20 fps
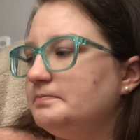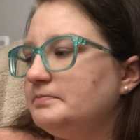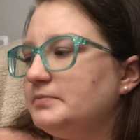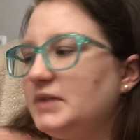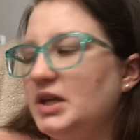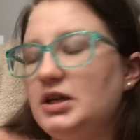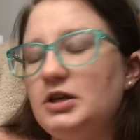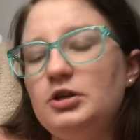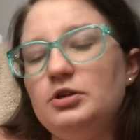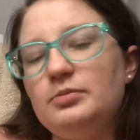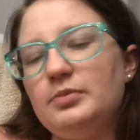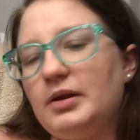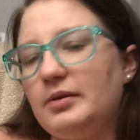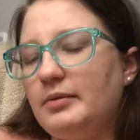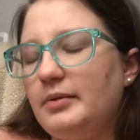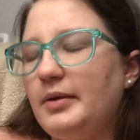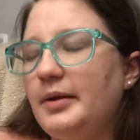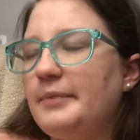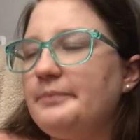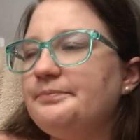Thank you, blah,
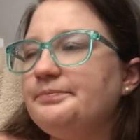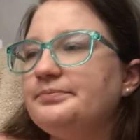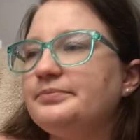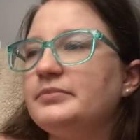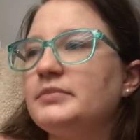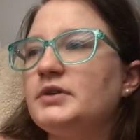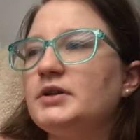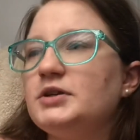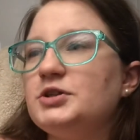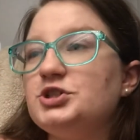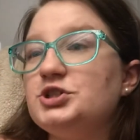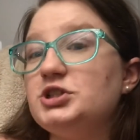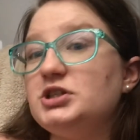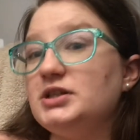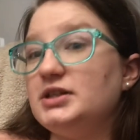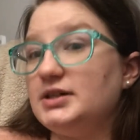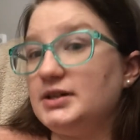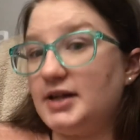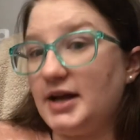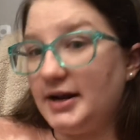blah, blah. She
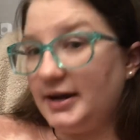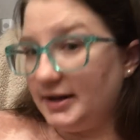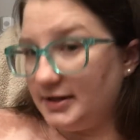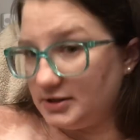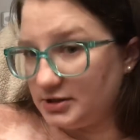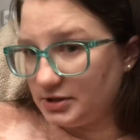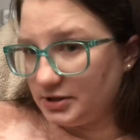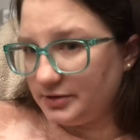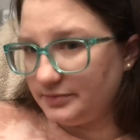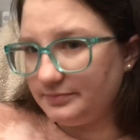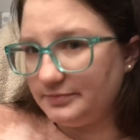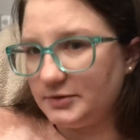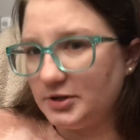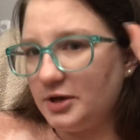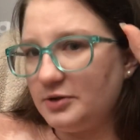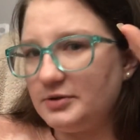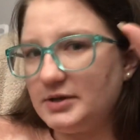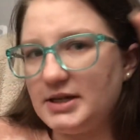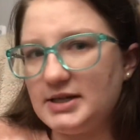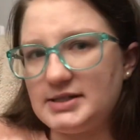did not answer. No
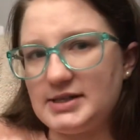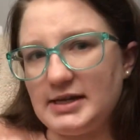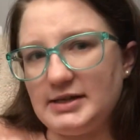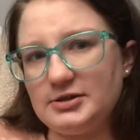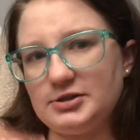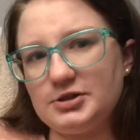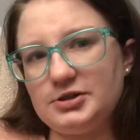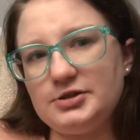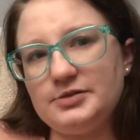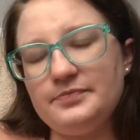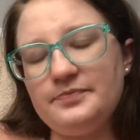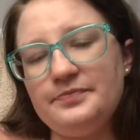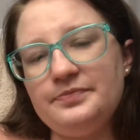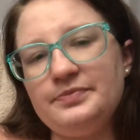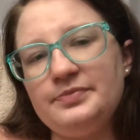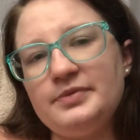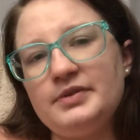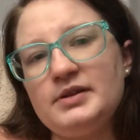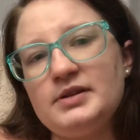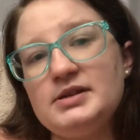one has answered.
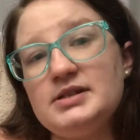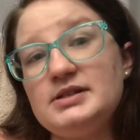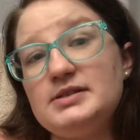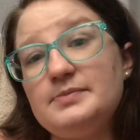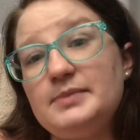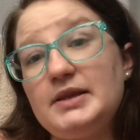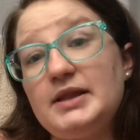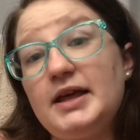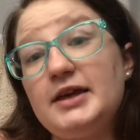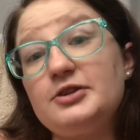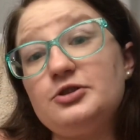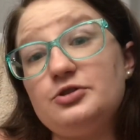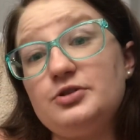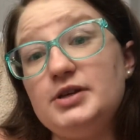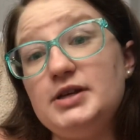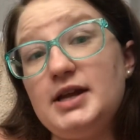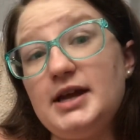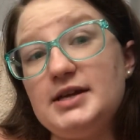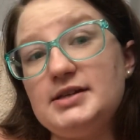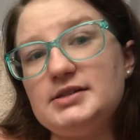It's been like 3
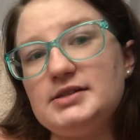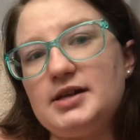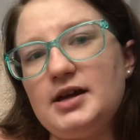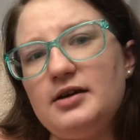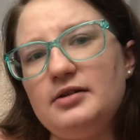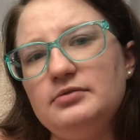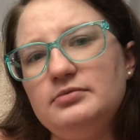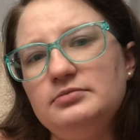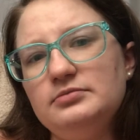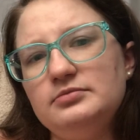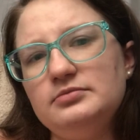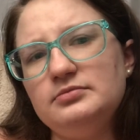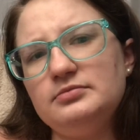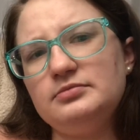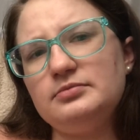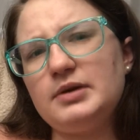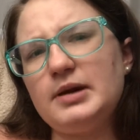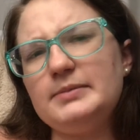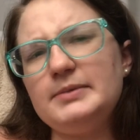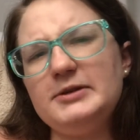days now.
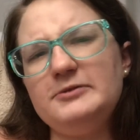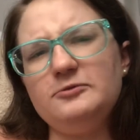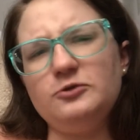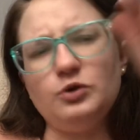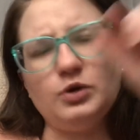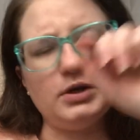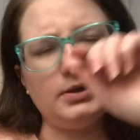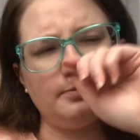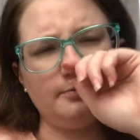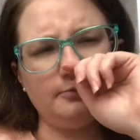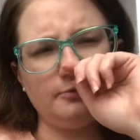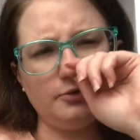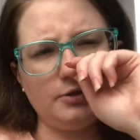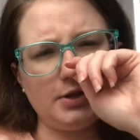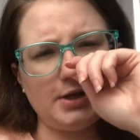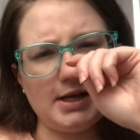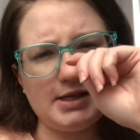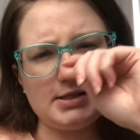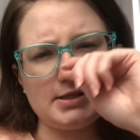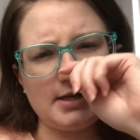Probably 4
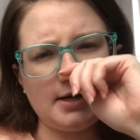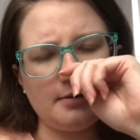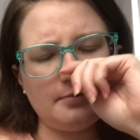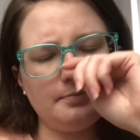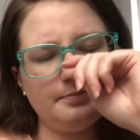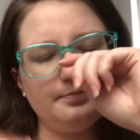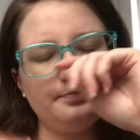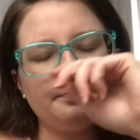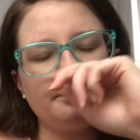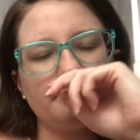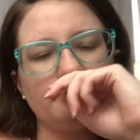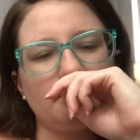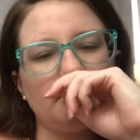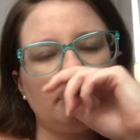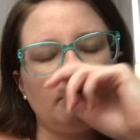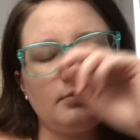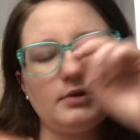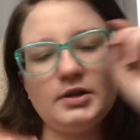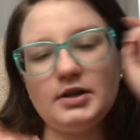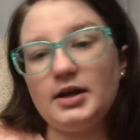days now.
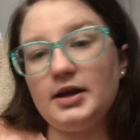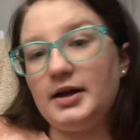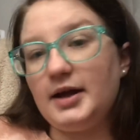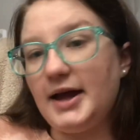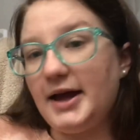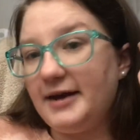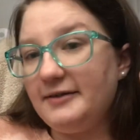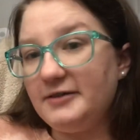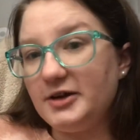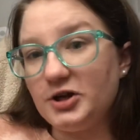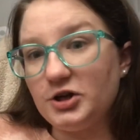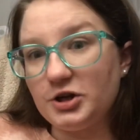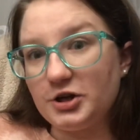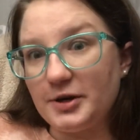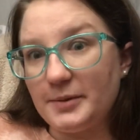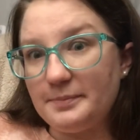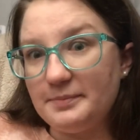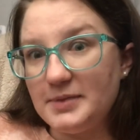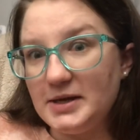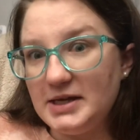I haven't heard a
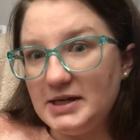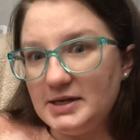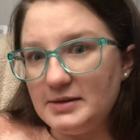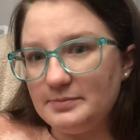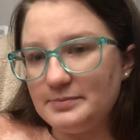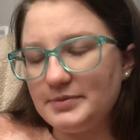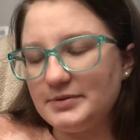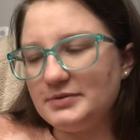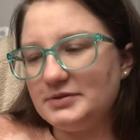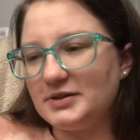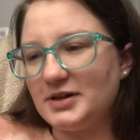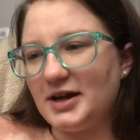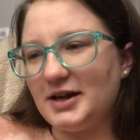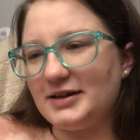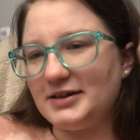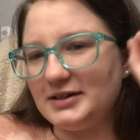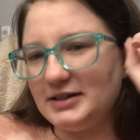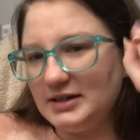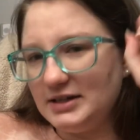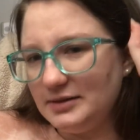peep. Not
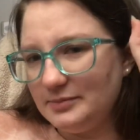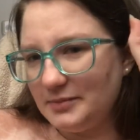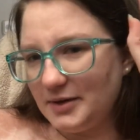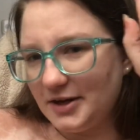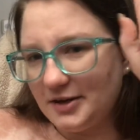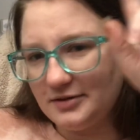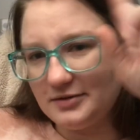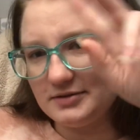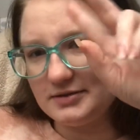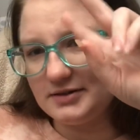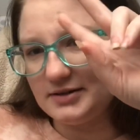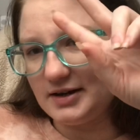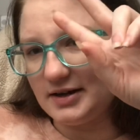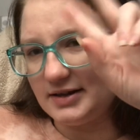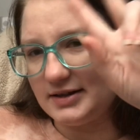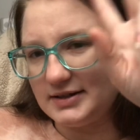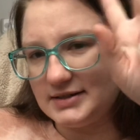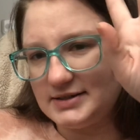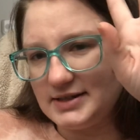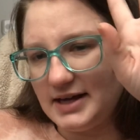an email,
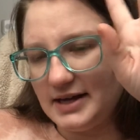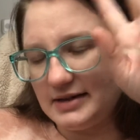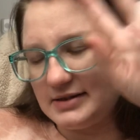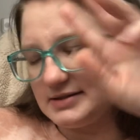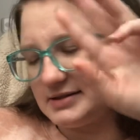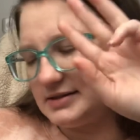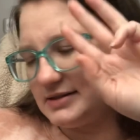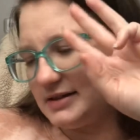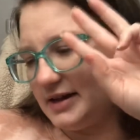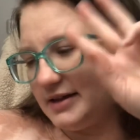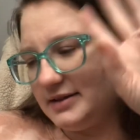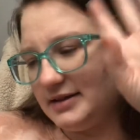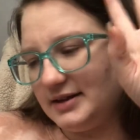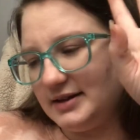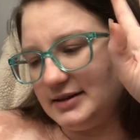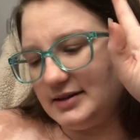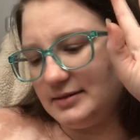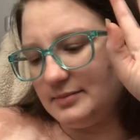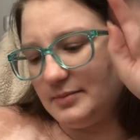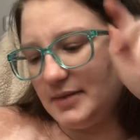not a text, nothing
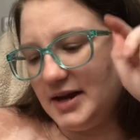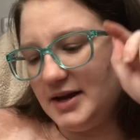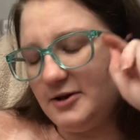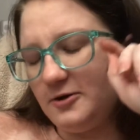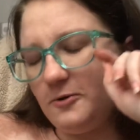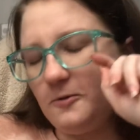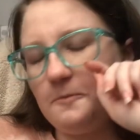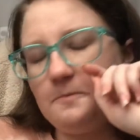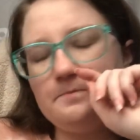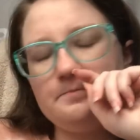in the mail.